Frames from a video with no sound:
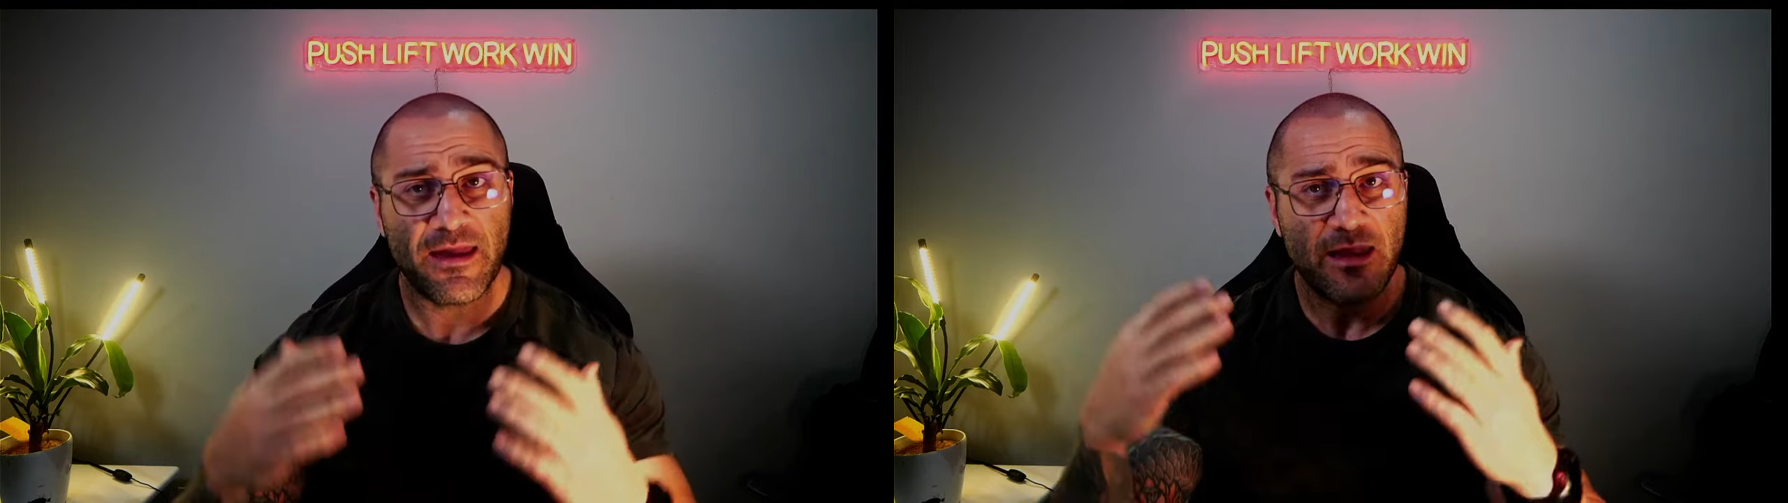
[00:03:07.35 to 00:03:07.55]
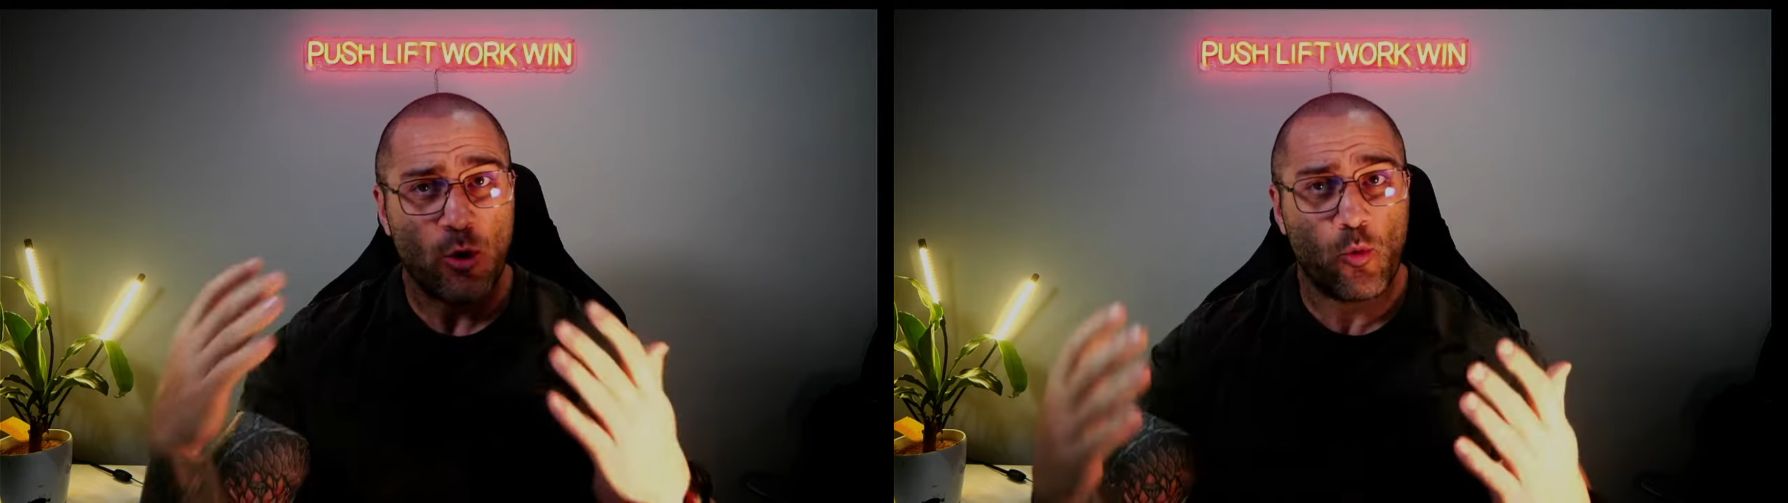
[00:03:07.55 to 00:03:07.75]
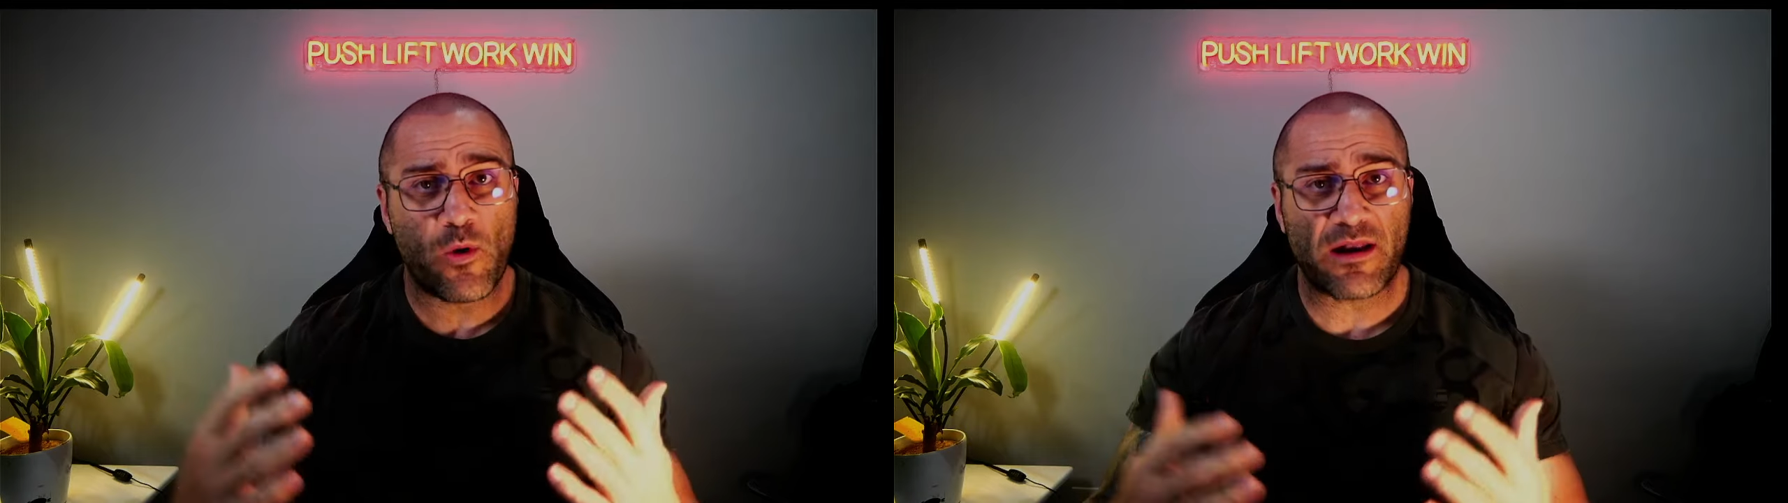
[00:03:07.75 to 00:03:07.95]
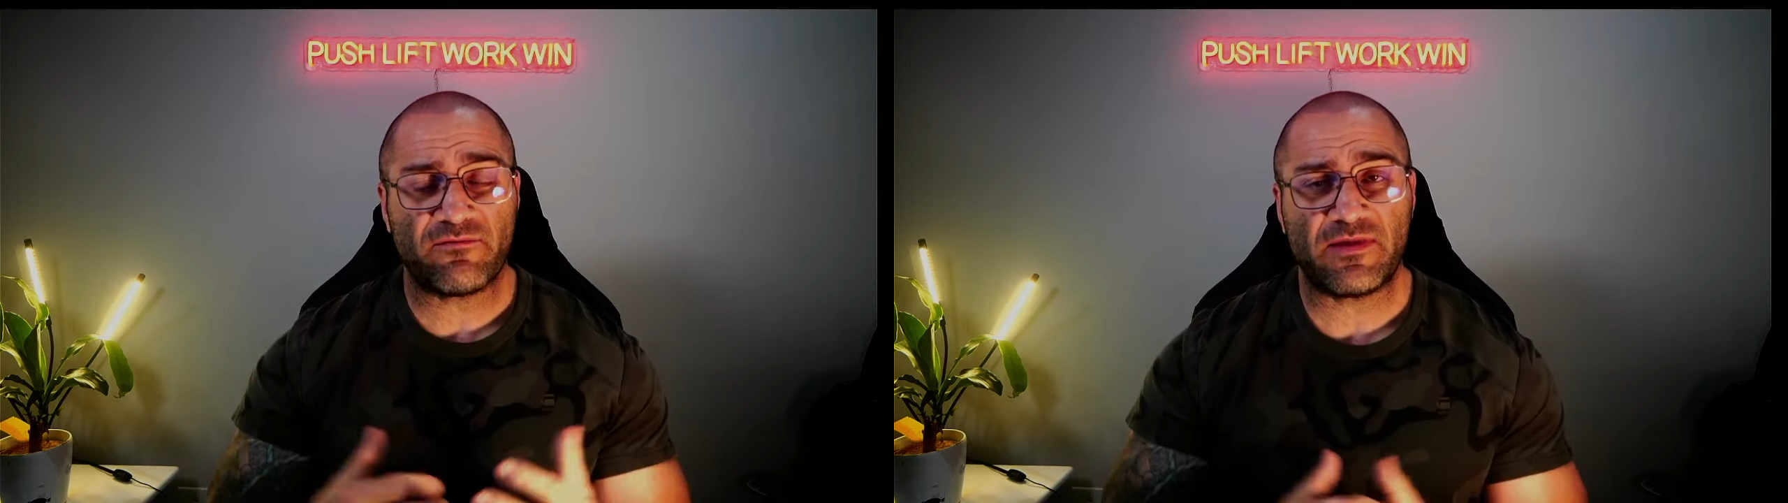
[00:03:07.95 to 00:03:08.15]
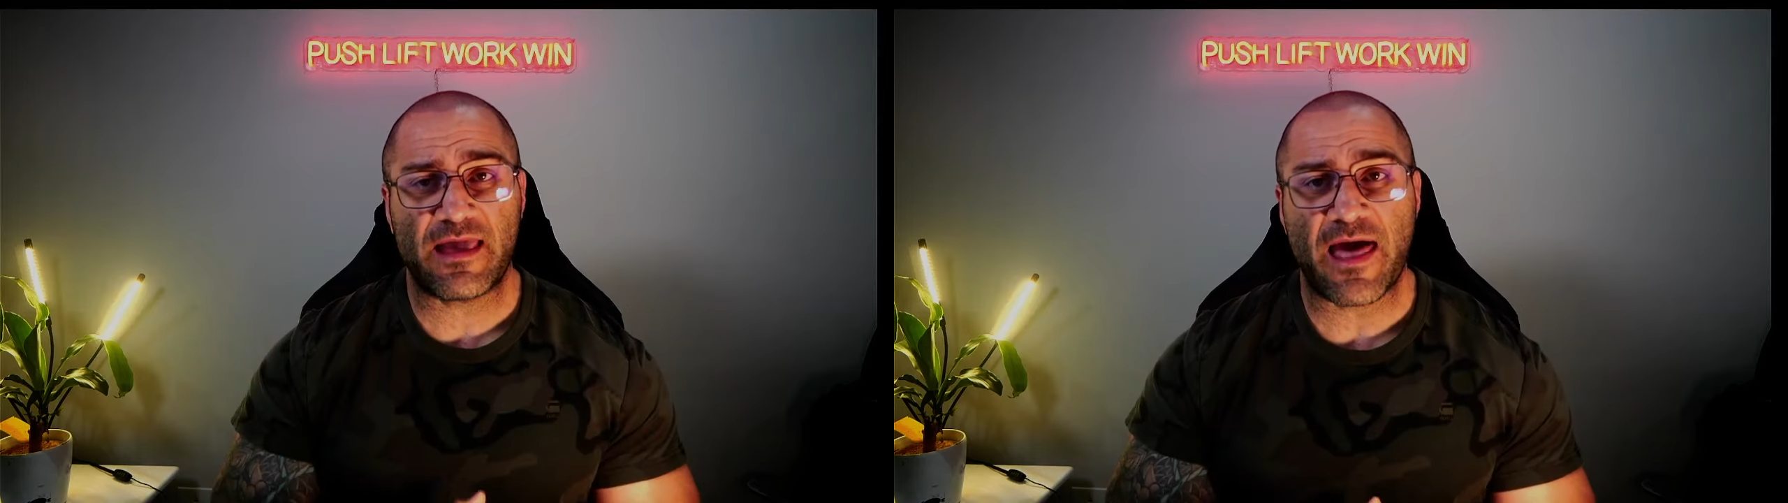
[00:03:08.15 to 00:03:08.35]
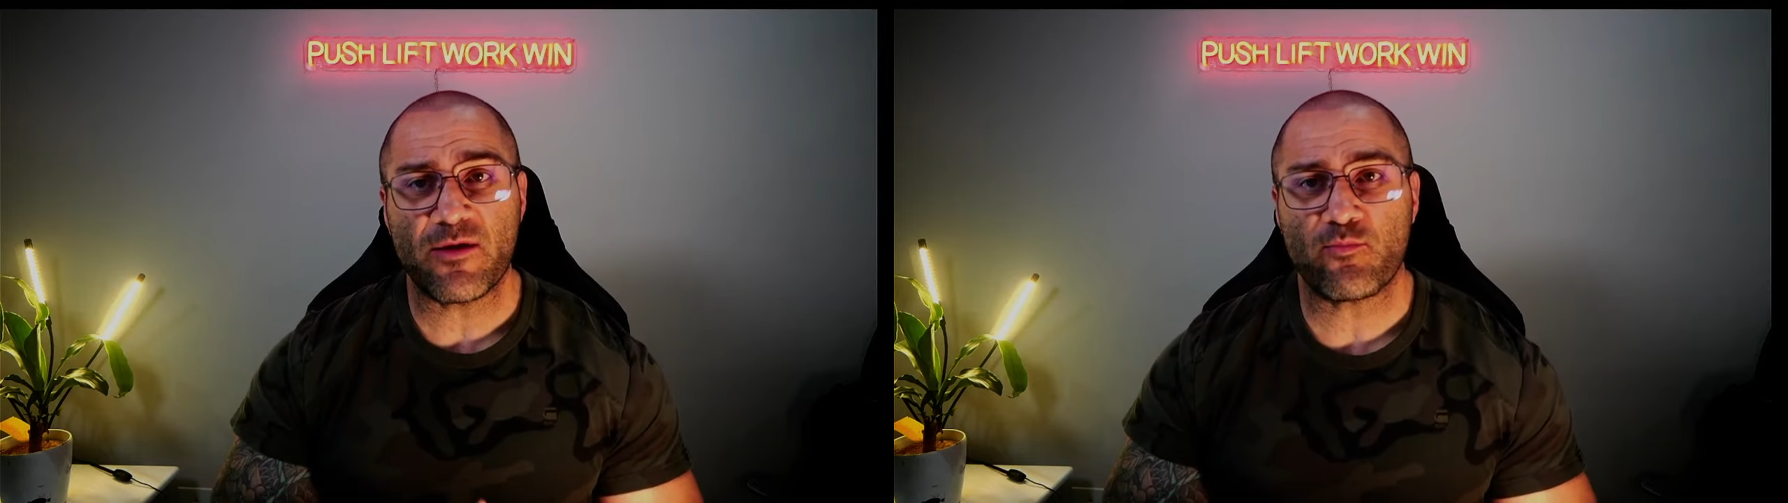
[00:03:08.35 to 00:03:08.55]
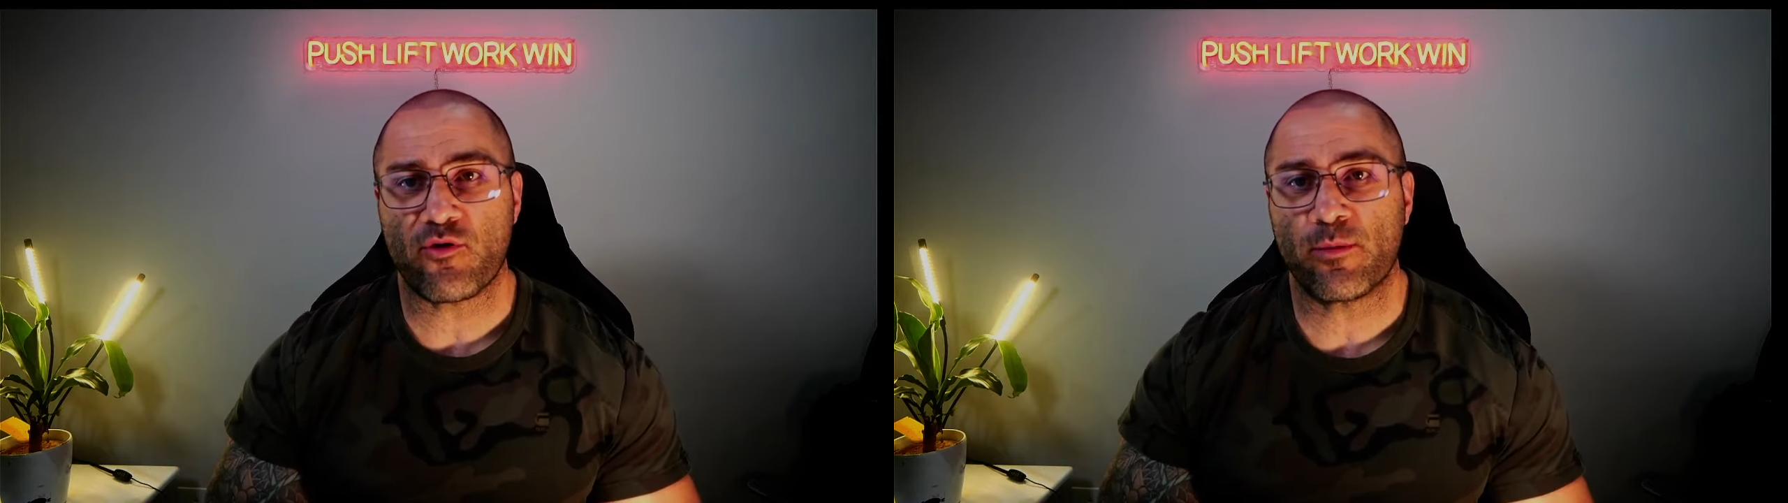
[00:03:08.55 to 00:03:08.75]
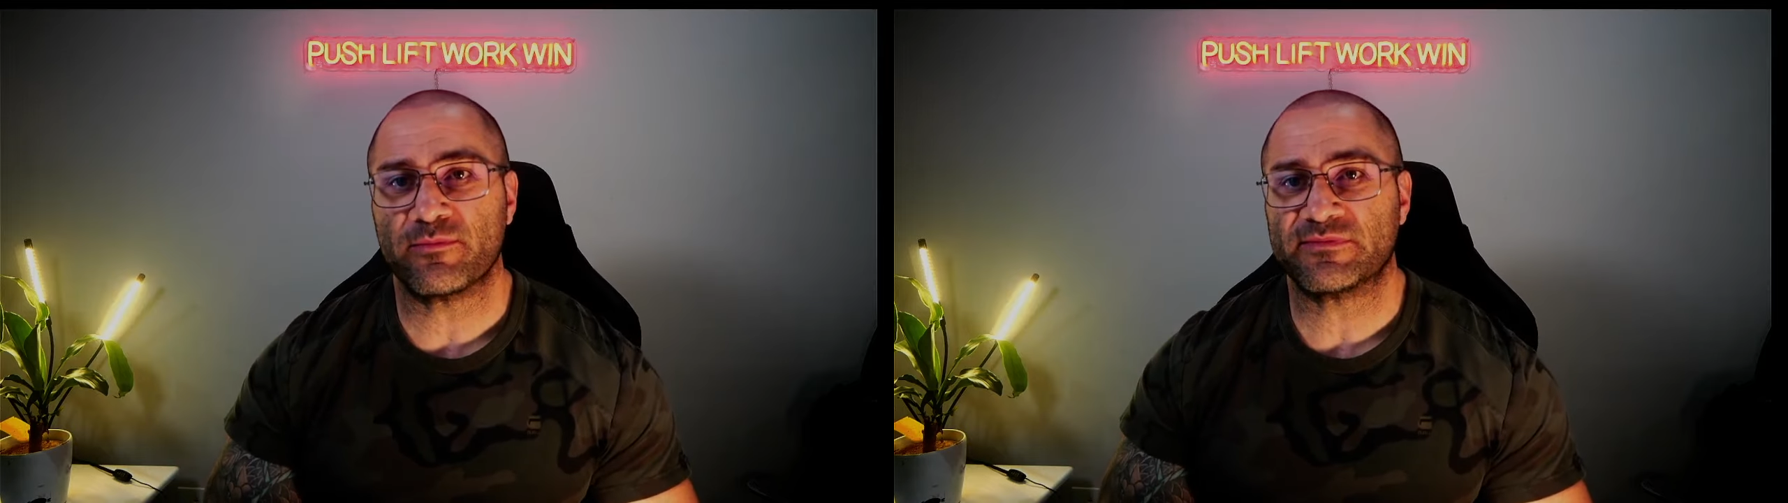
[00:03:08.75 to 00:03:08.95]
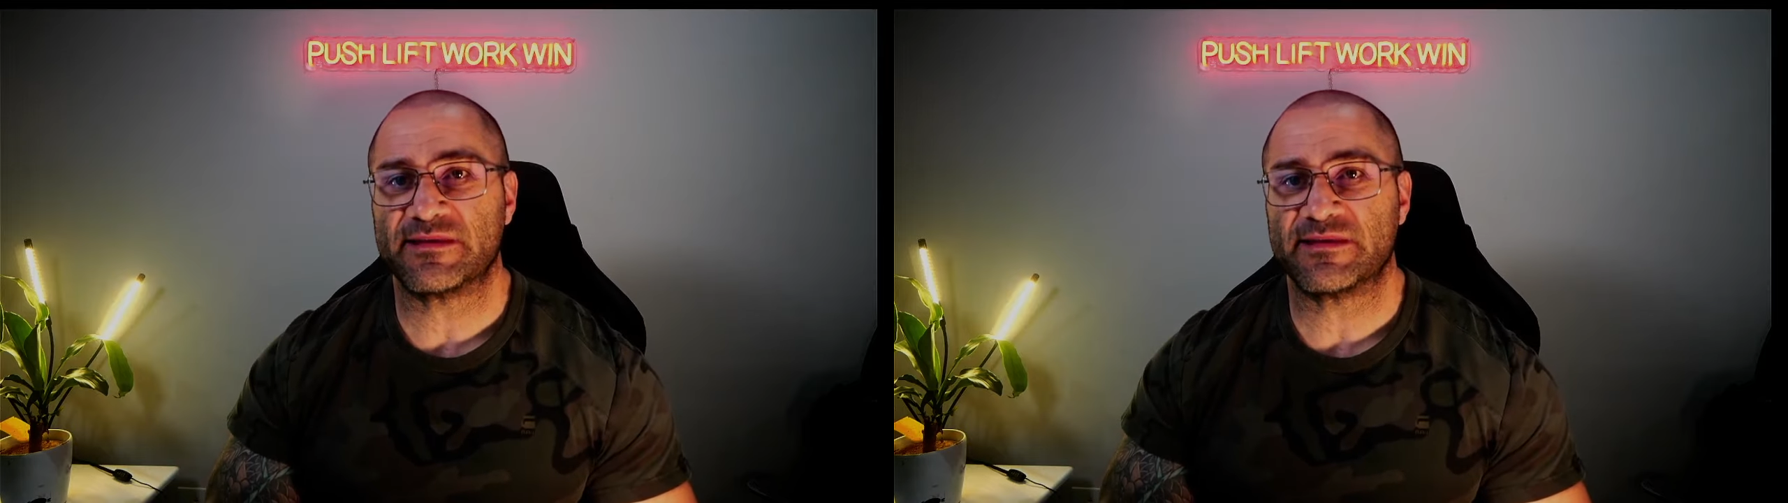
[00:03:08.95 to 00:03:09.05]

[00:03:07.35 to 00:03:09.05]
One of the other problems that